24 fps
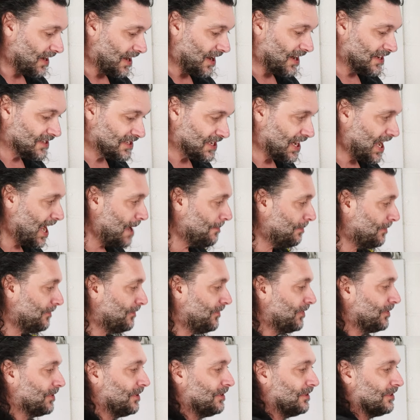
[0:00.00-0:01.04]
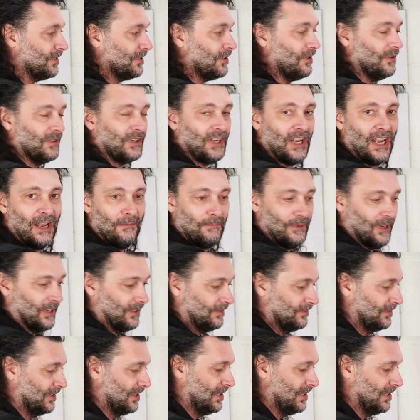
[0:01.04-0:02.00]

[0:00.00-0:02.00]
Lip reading: on tap for going camping.